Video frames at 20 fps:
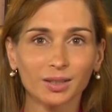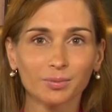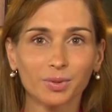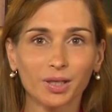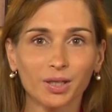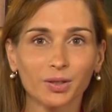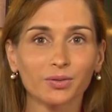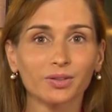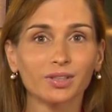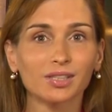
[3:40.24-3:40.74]

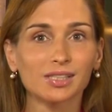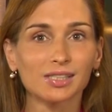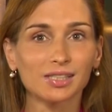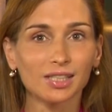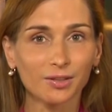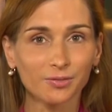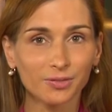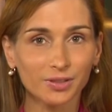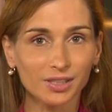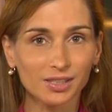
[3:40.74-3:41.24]
about the
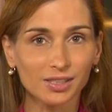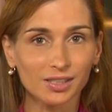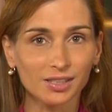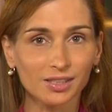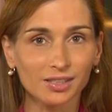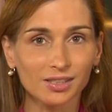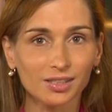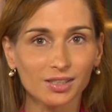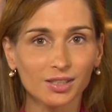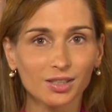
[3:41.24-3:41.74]

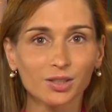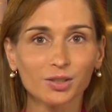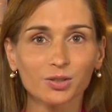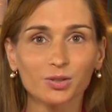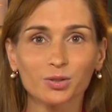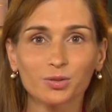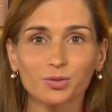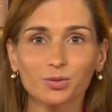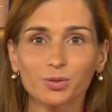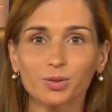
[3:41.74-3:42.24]
suffixes
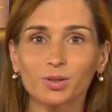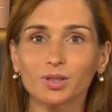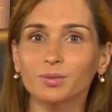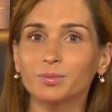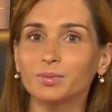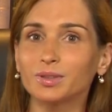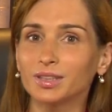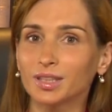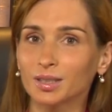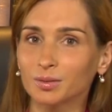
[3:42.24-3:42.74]
to
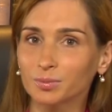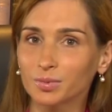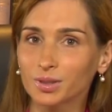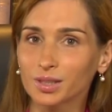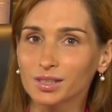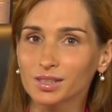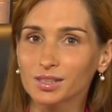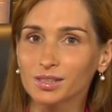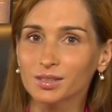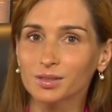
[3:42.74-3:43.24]
form
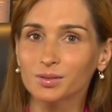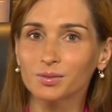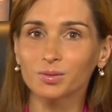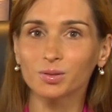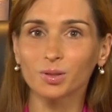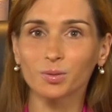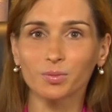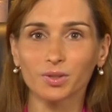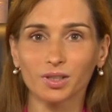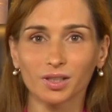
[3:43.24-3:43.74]
numbers
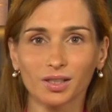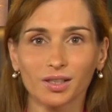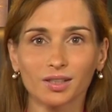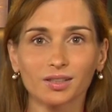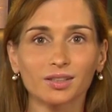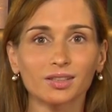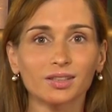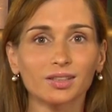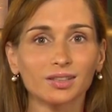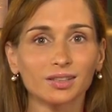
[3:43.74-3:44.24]
from the
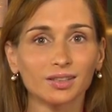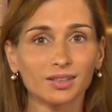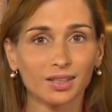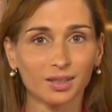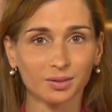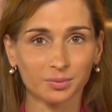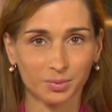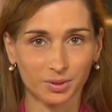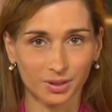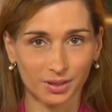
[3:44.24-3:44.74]
other
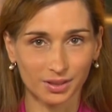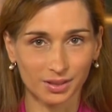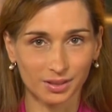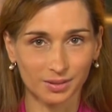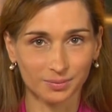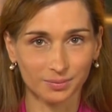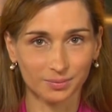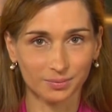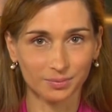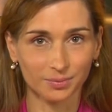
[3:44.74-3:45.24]
numbers.
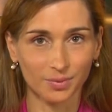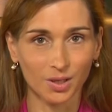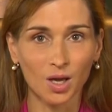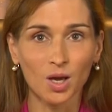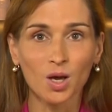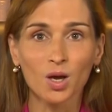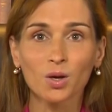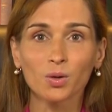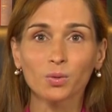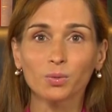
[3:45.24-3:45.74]

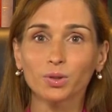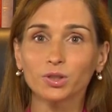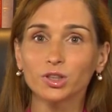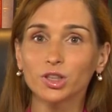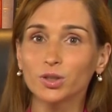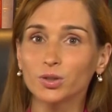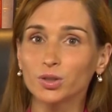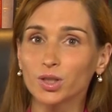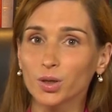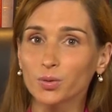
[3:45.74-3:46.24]
What
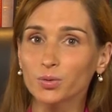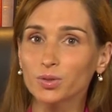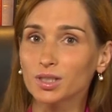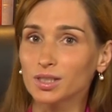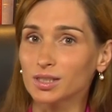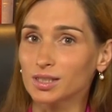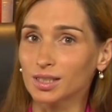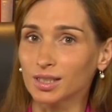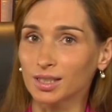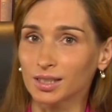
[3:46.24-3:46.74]
you
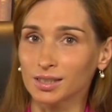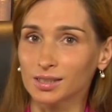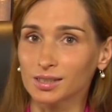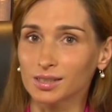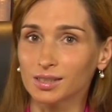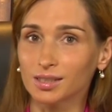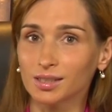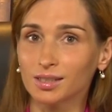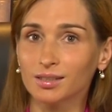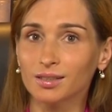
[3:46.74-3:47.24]
notice
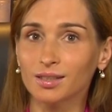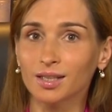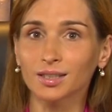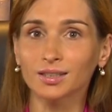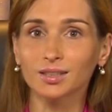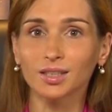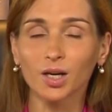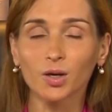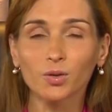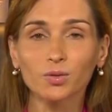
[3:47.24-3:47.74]
is
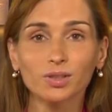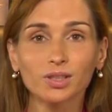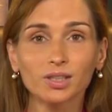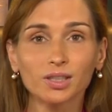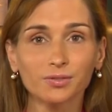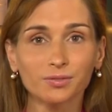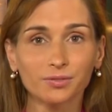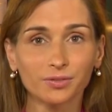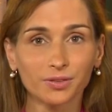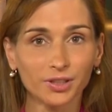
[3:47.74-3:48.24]
that
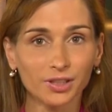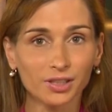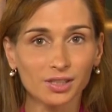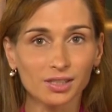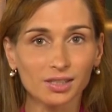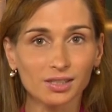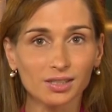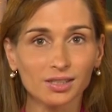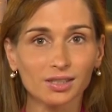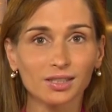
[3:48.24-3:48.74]
only
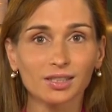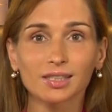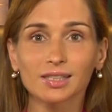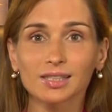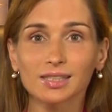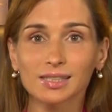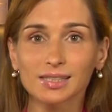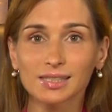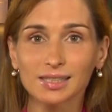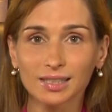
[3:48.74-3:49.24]
first,
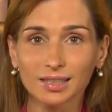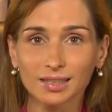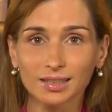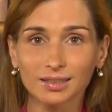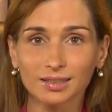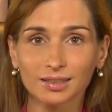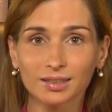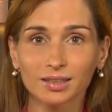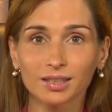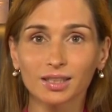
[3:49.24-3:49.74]

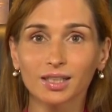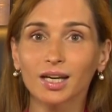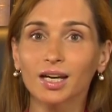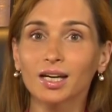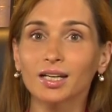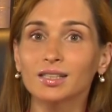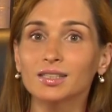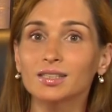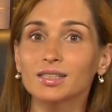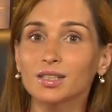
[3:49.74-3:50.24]
second
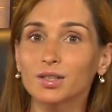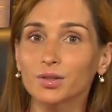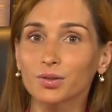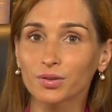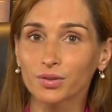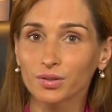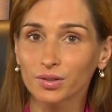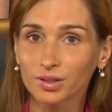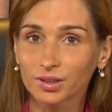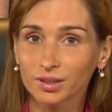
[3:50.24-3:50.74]
and
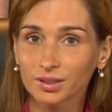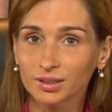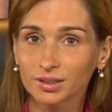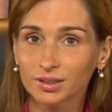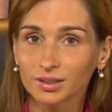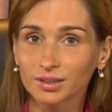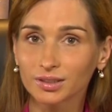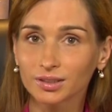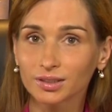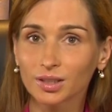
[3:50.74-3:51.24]

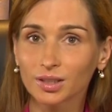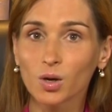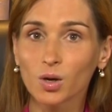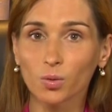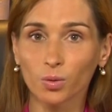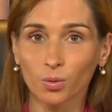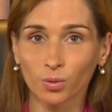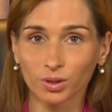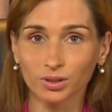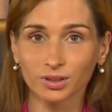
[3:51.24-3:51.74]
third
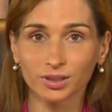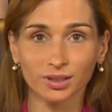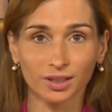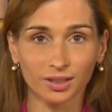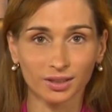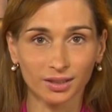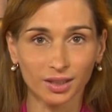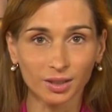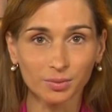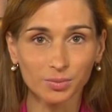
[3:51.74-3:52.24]

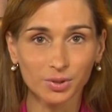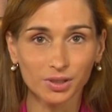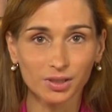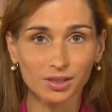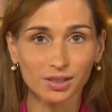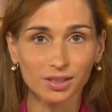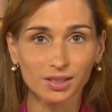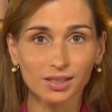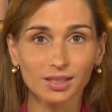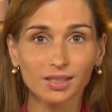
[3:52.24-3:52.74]
ordinal
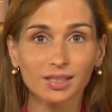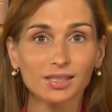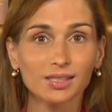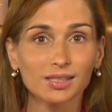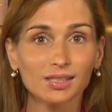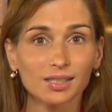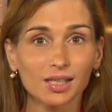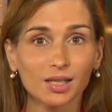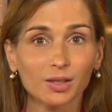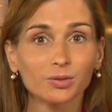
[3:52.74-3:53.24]
numbers
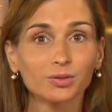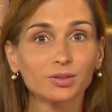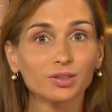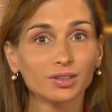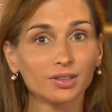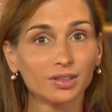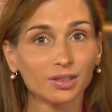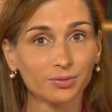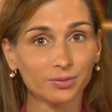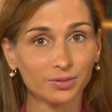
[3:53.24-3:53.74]
sound
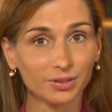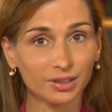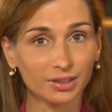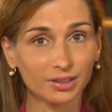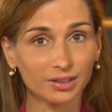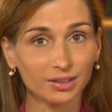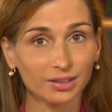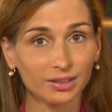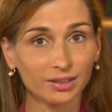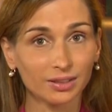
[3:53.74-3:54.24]

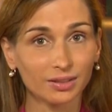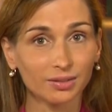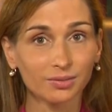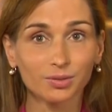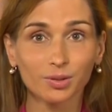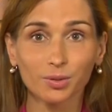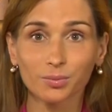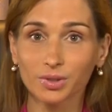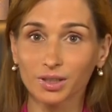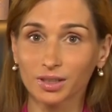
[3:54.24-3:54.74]
different
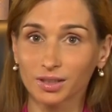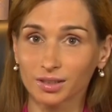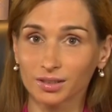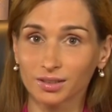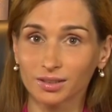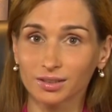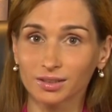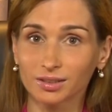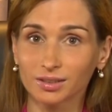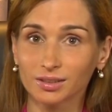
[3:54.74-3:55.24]
from the
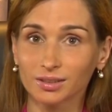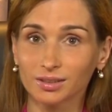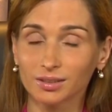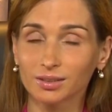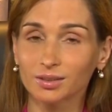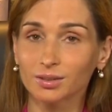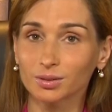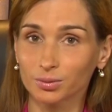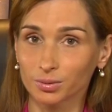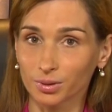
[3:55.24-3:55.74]
others,
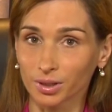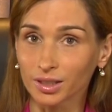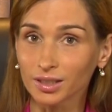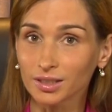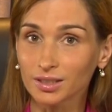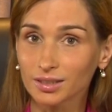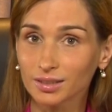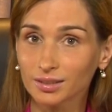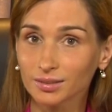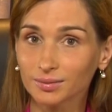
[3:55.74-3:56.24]

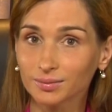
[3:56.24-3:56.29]
right?